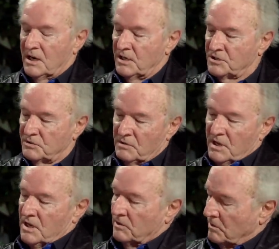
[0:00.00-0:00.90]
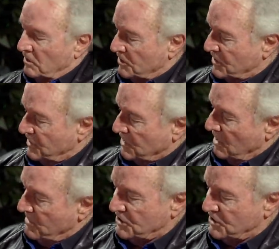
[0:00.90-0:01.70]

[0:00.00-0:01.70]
And he looks at it, he says, let me